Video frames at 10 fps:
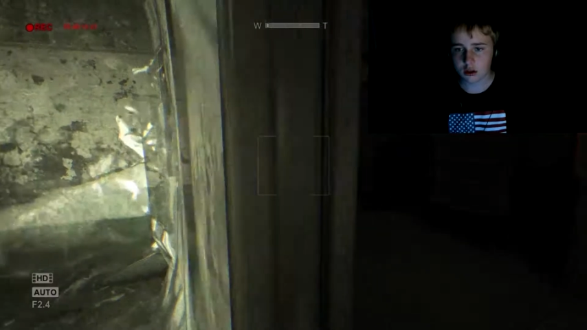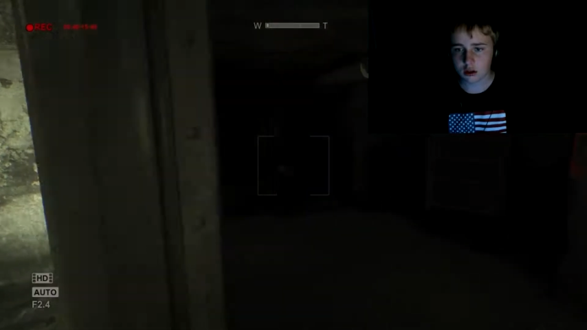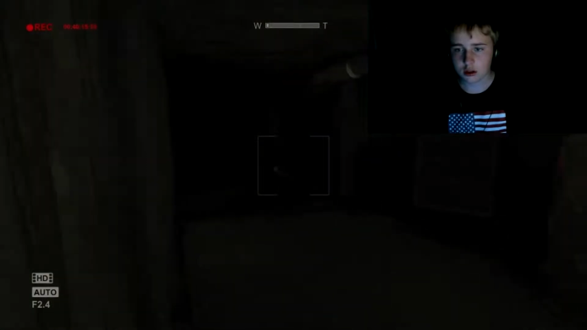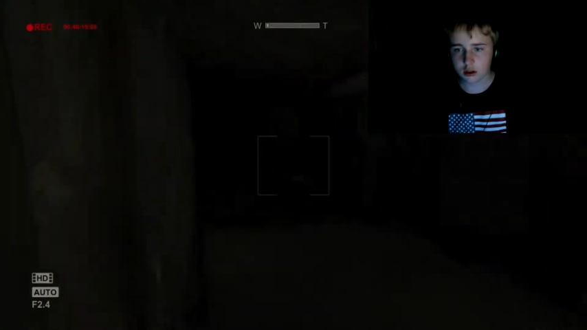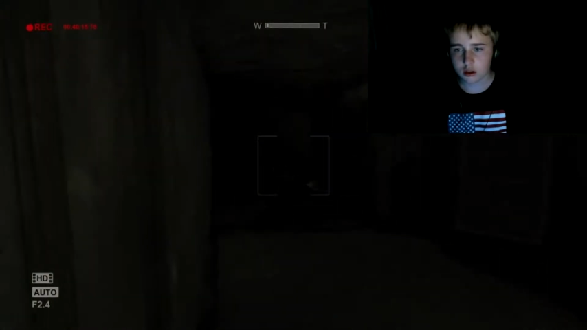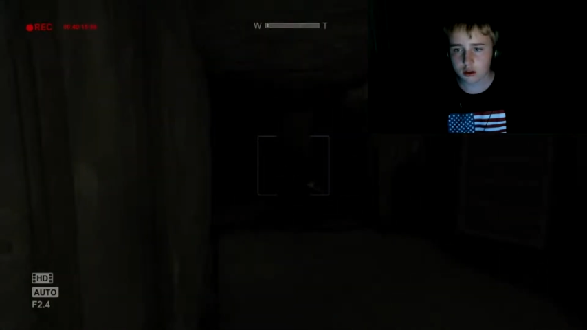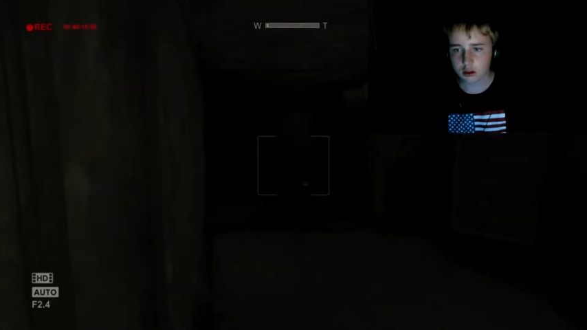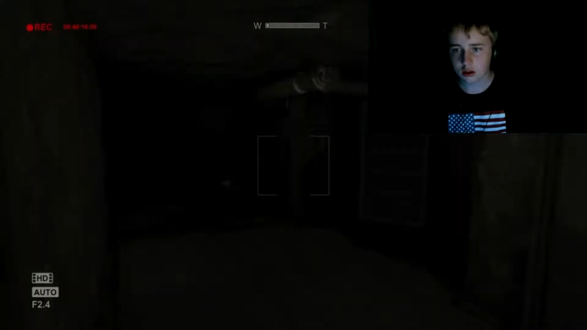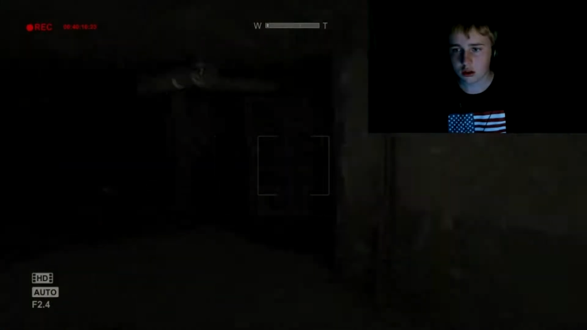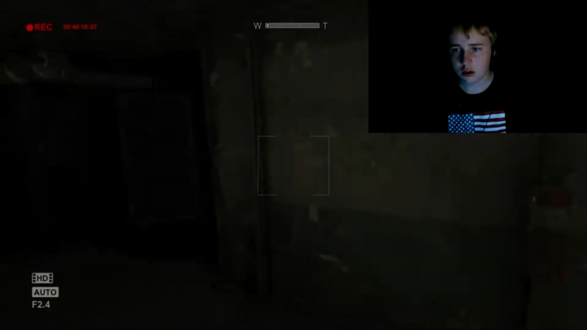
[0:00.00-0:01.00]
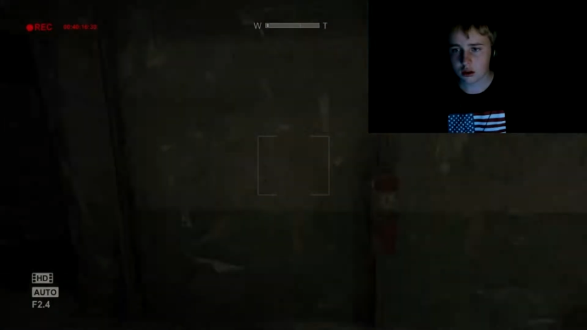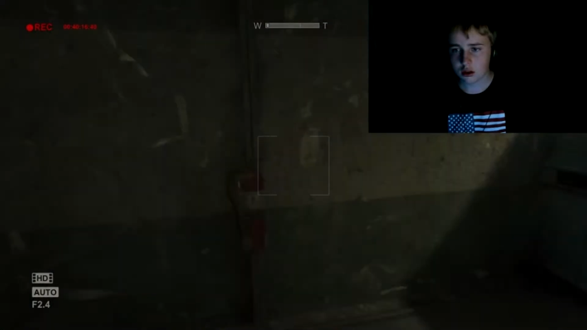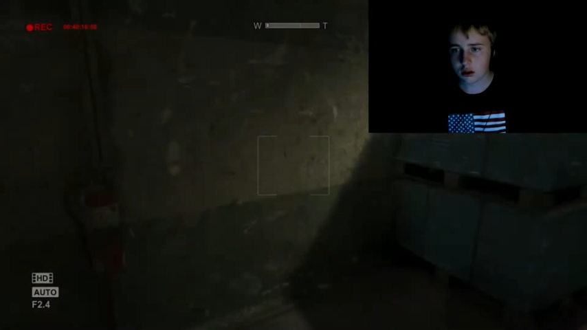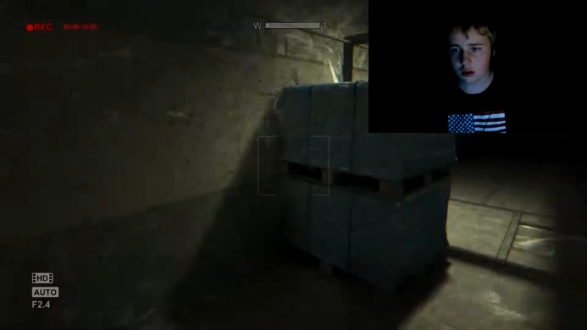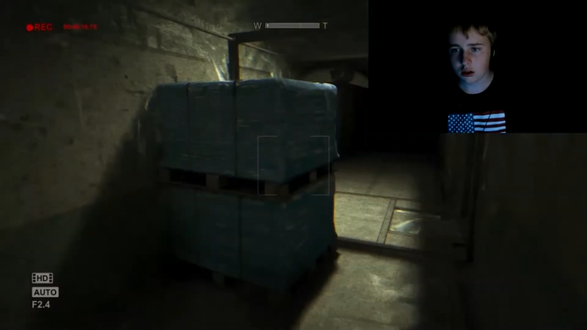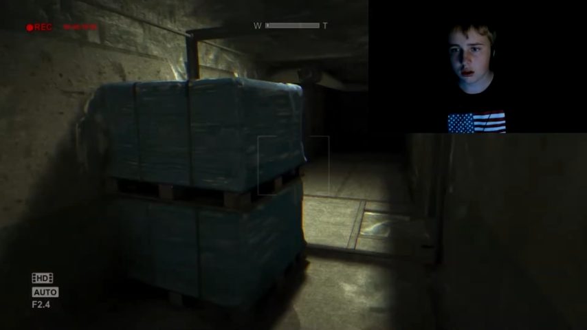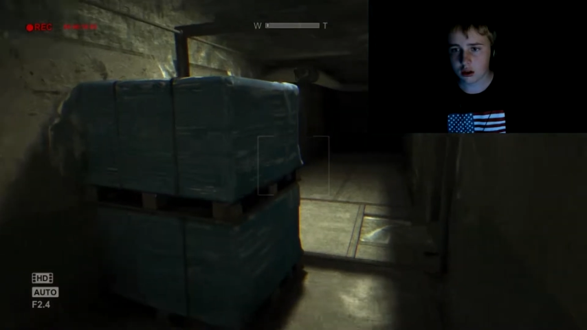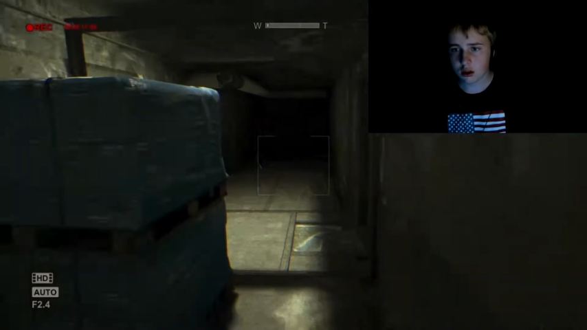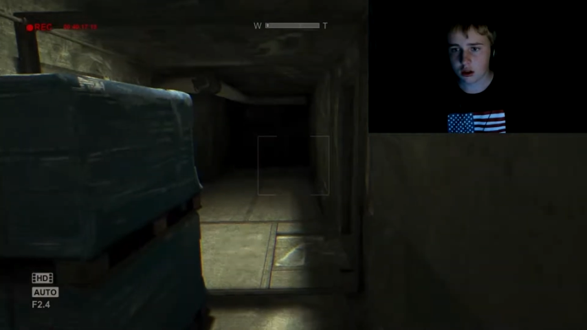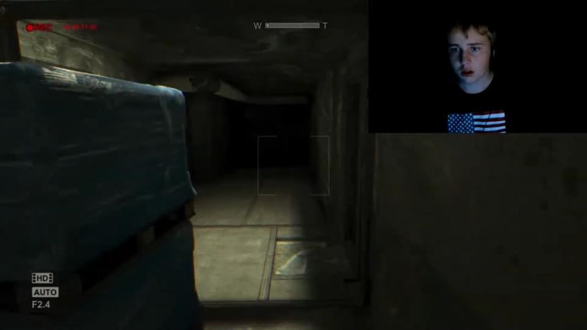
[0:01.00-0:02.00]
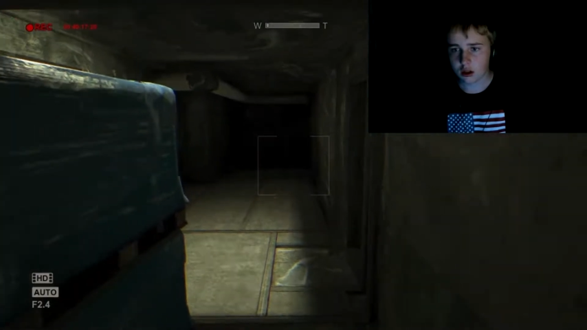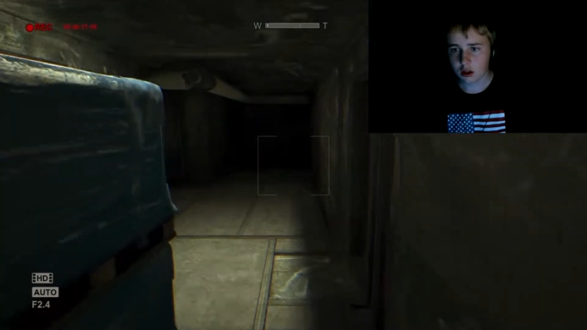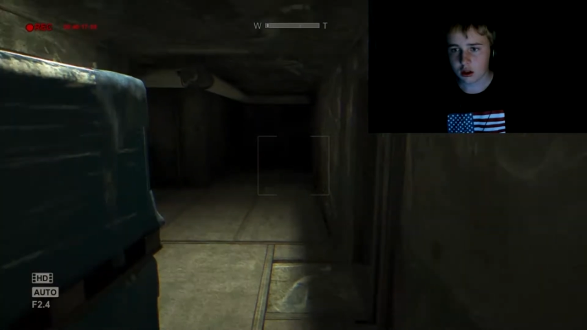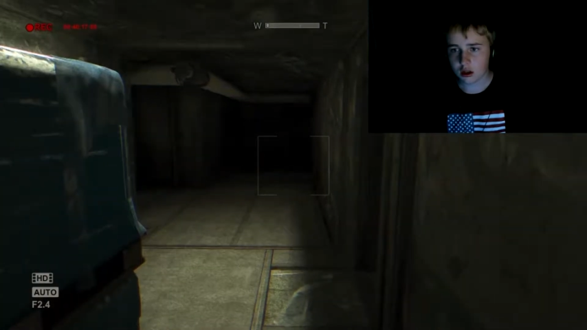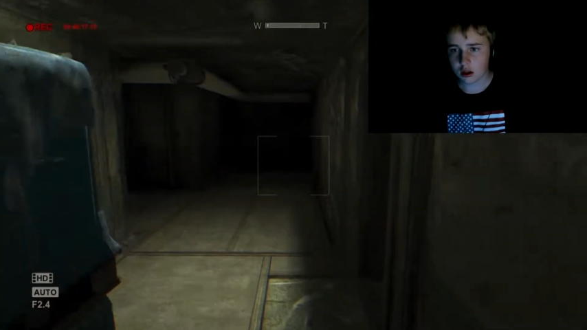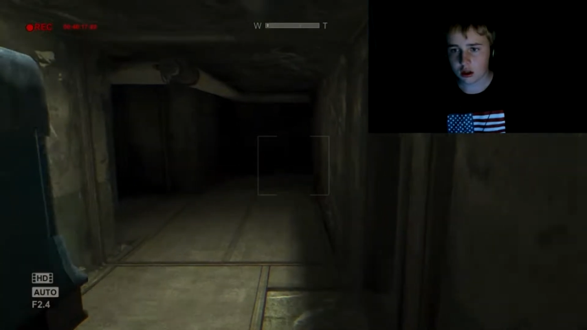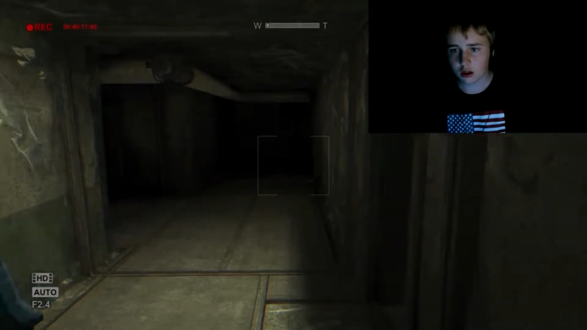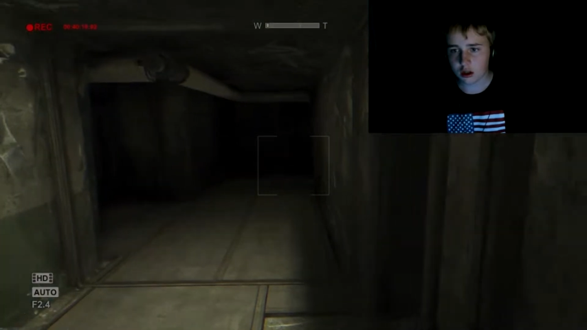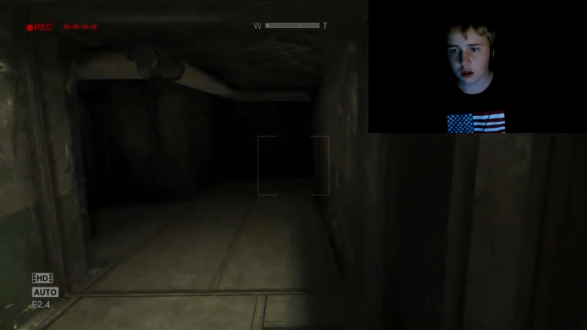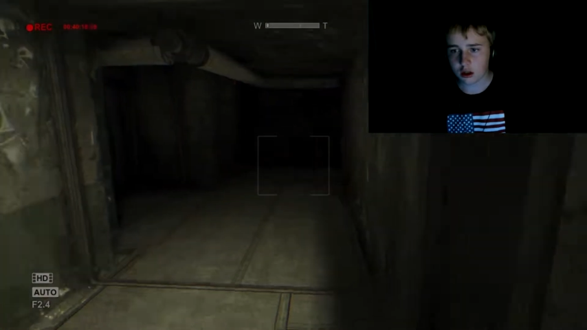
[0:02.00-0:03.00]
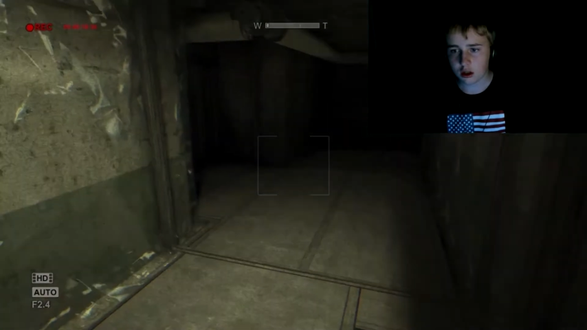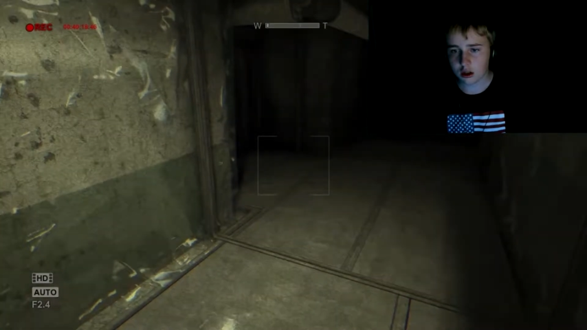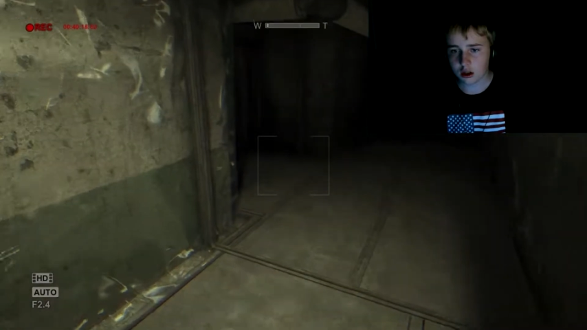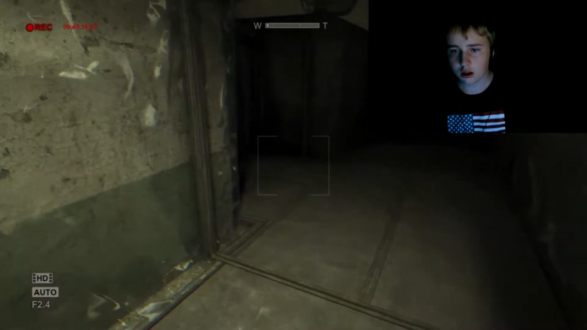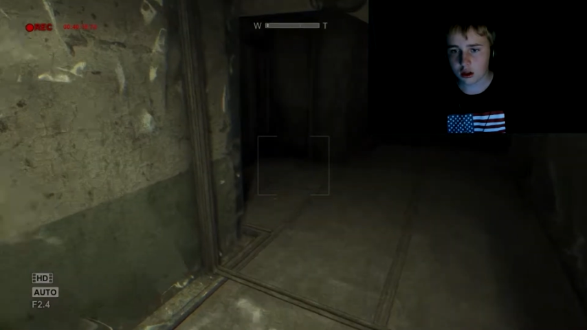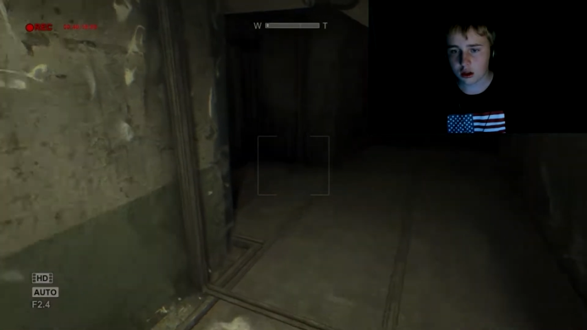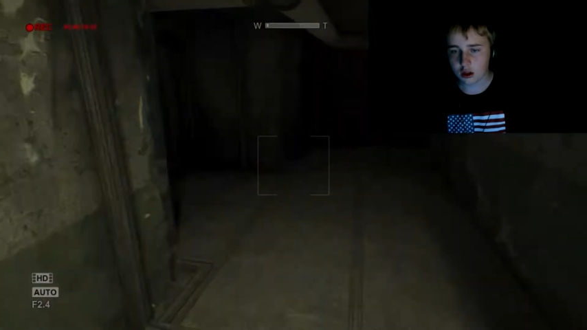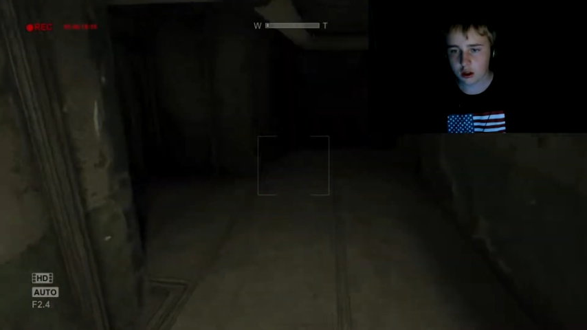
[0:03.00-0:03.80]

Nothing is said.